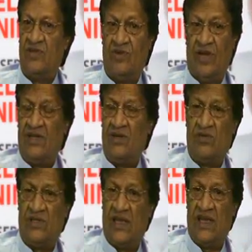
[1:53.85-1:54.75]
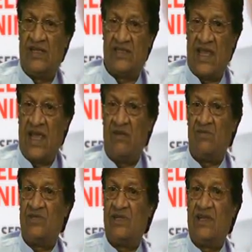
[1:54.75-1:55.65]
You had to go take
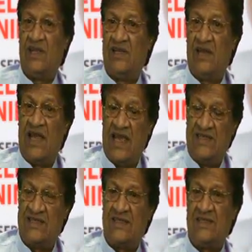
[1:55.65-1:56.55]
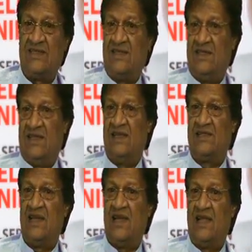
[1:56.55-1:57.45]
exams and get a license and
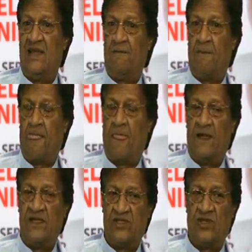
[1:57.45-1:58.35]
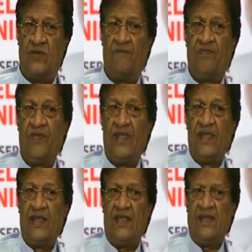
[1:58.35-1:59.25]
things like that. So
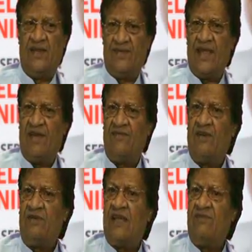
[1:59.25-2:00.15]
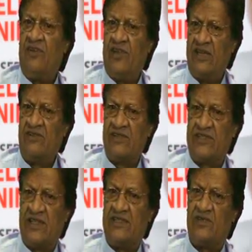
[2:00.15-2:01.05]
I found that very
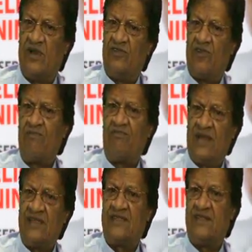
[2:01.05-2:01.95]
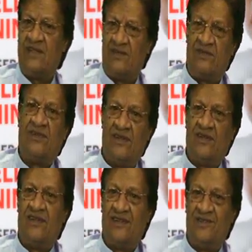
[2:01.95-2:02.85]
interesting. So I dropped medicine and
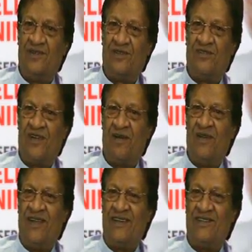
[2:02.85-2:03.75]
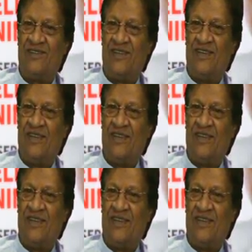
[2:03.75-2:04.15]
took the pharma industry.